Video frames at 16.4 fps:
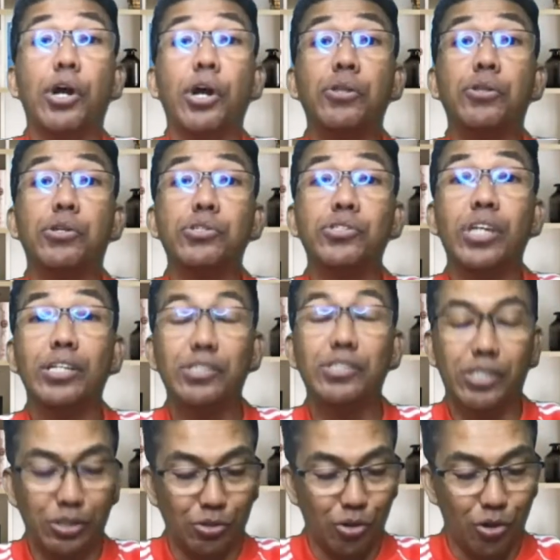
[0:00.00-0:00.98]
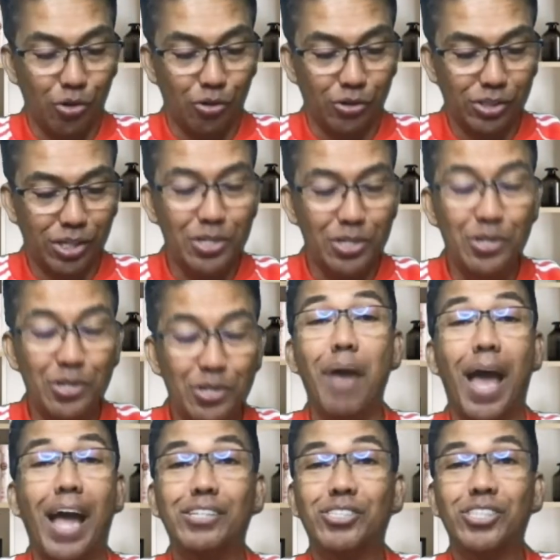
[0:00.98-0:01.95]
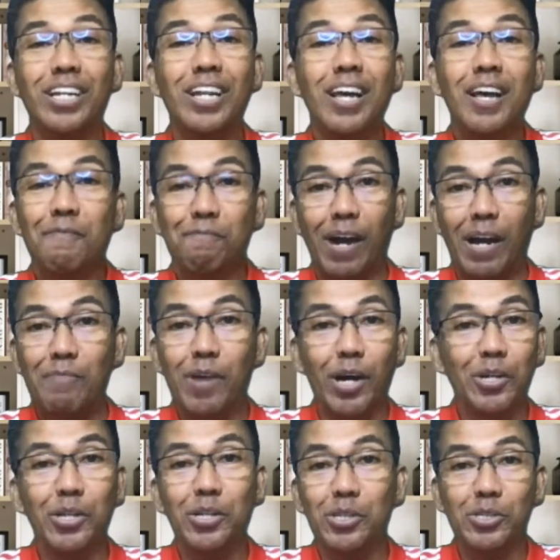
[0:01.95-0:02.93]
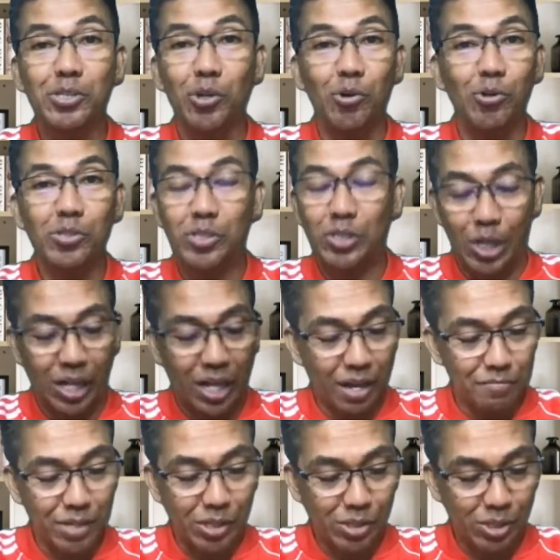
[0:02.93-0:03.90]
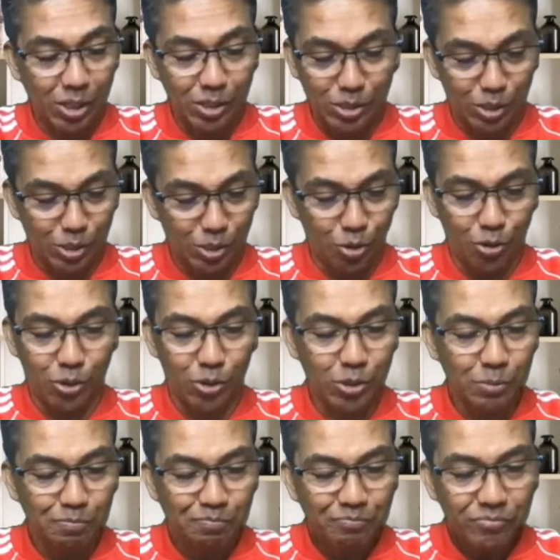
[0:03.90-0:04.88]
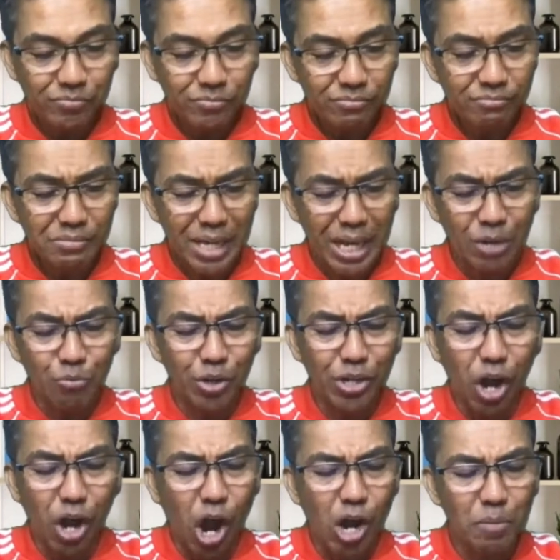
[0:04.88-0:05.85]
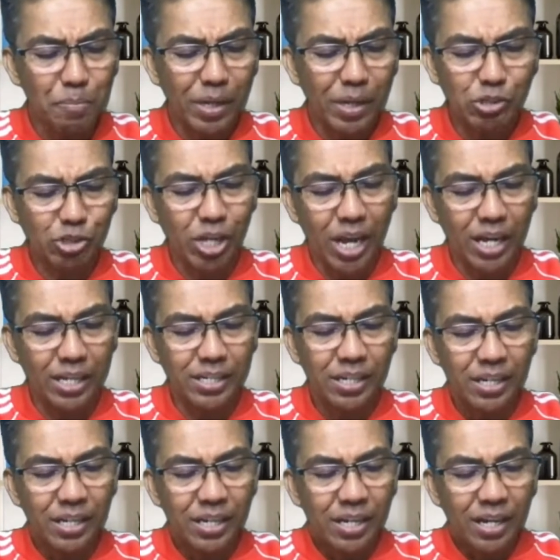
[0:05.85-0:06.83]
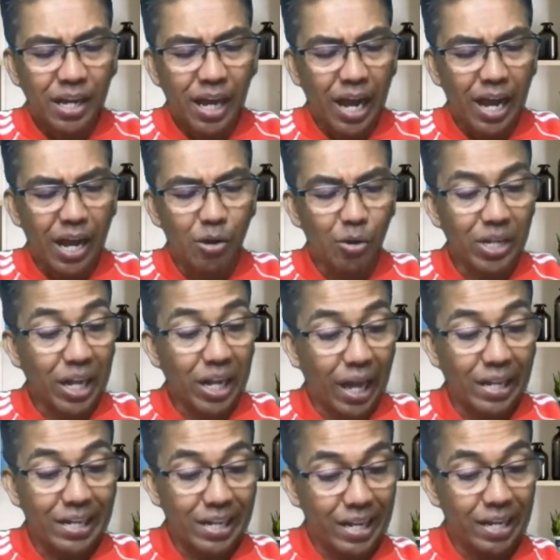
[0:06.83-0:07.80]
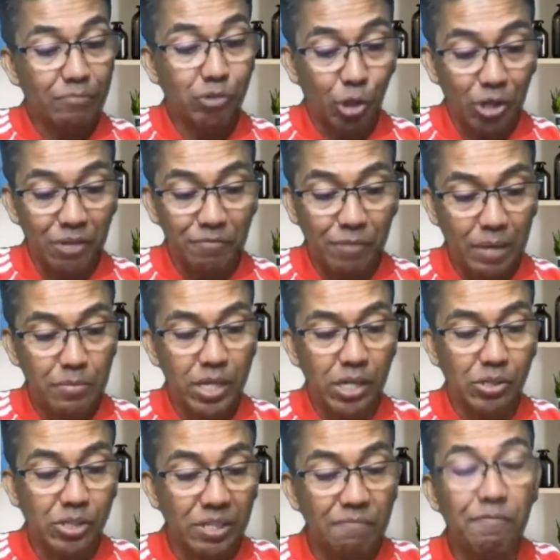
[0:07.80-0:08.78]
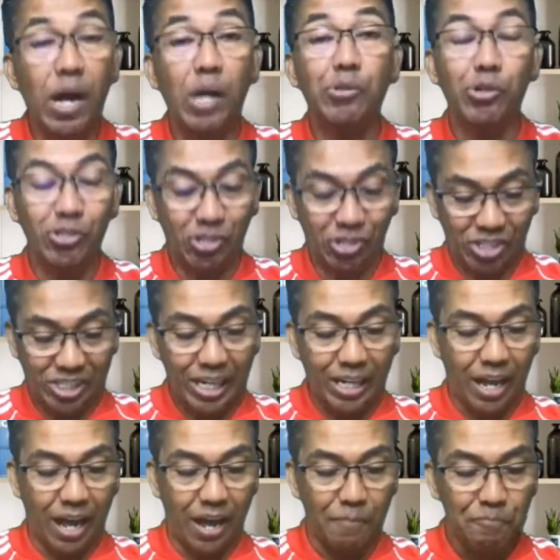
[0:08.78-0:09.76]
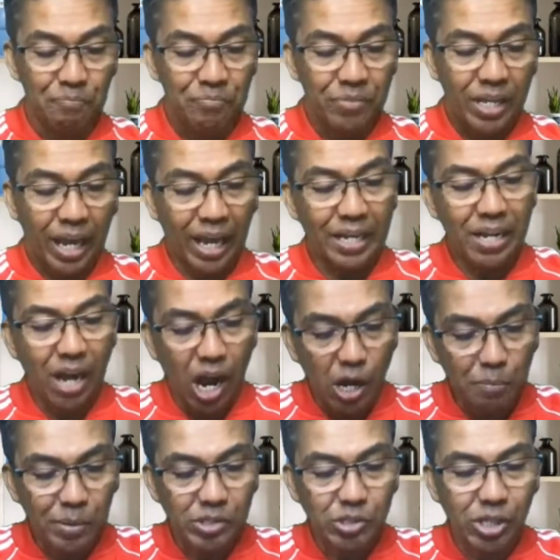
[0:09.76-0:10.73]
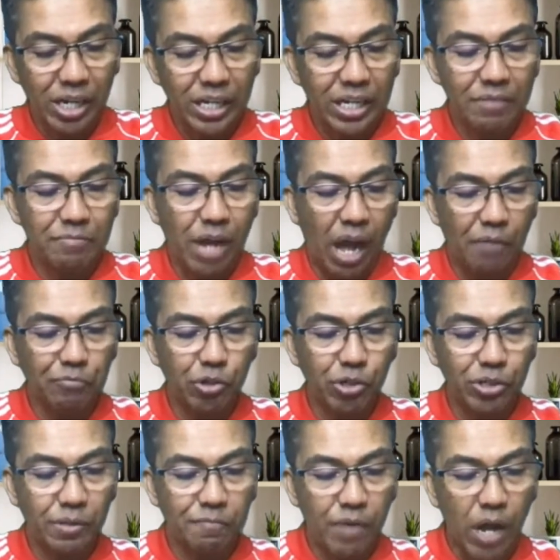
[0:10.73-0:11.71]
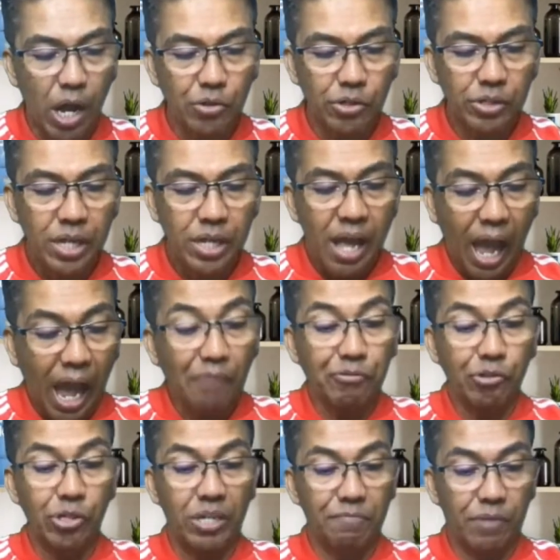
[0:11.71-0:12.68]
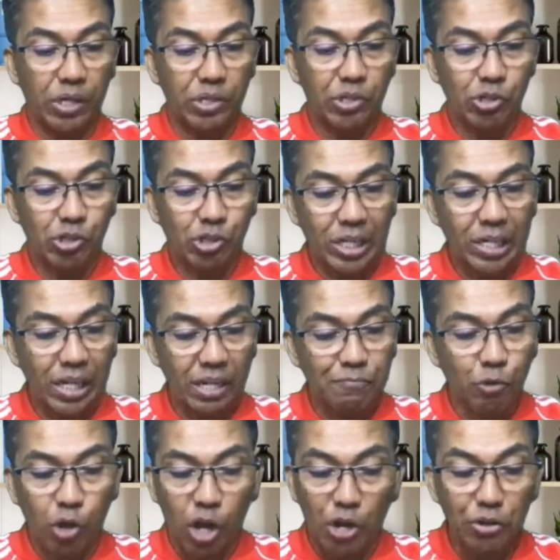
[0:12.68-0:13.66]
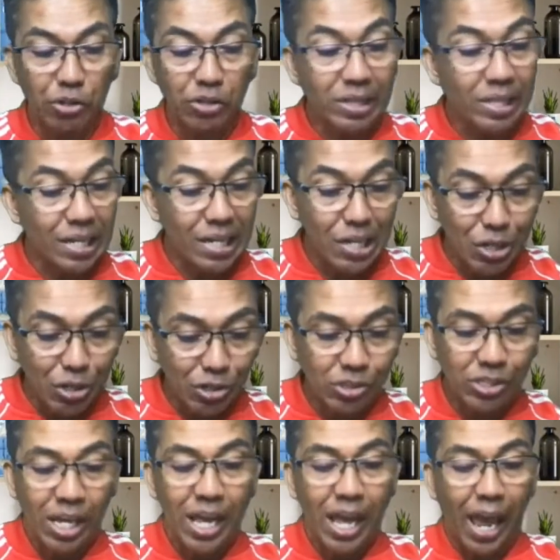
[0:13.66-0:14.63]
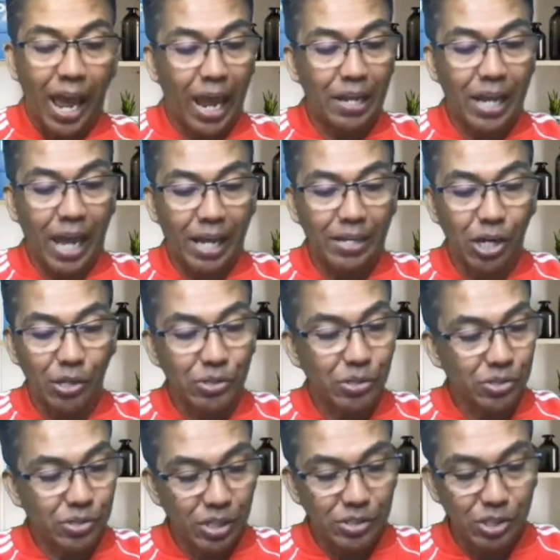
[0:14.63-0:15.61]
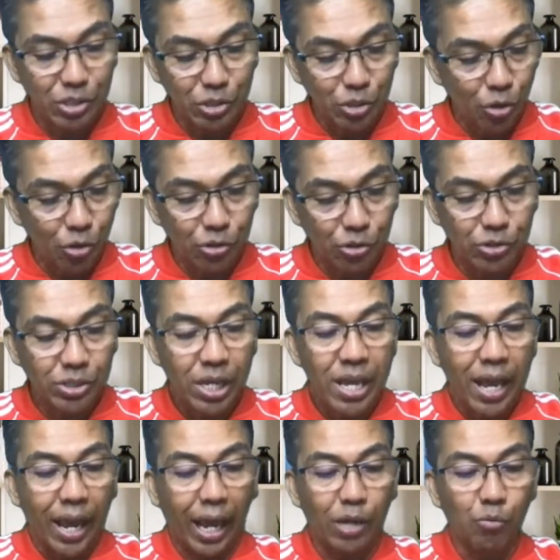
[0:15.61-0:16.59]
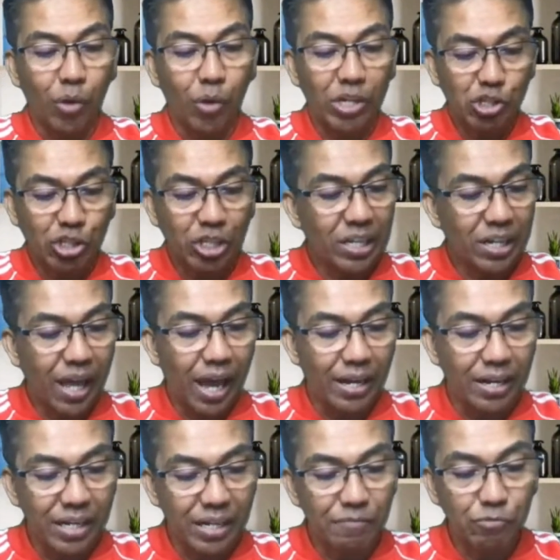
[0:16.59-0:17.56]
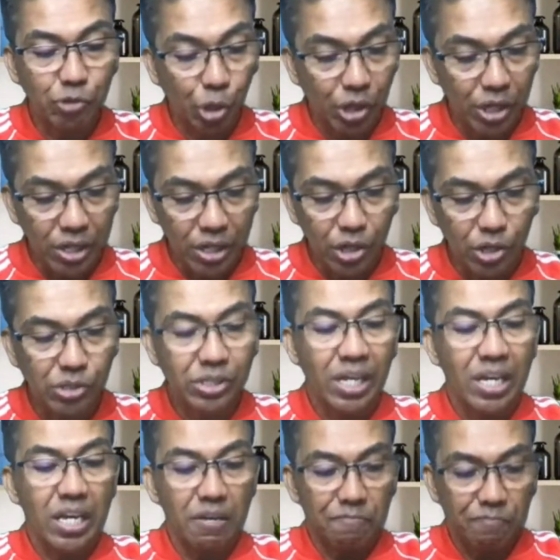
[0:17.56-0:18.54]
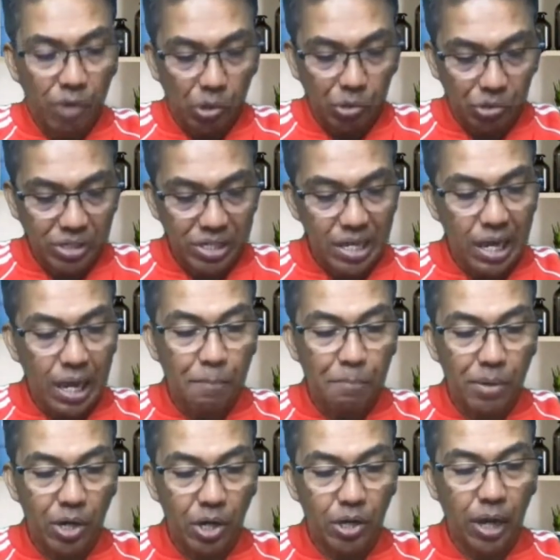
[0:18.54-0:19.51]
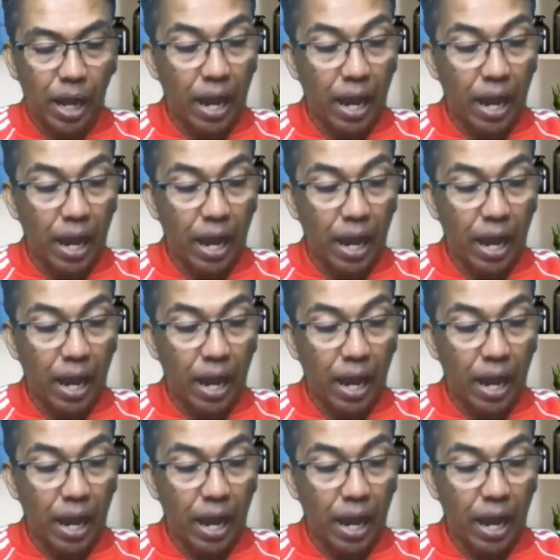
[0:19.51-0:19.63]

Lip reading: other sons and daughters. Can you imagine 500 years old still having sons and daughters? And when Arpachshad had lived 35 years, he fathered Shelah. And Arpachshad lived after he fathered Shelah 403 years and had other sons and daughters. And when Shelah had lived 30 years, he fathered Eber,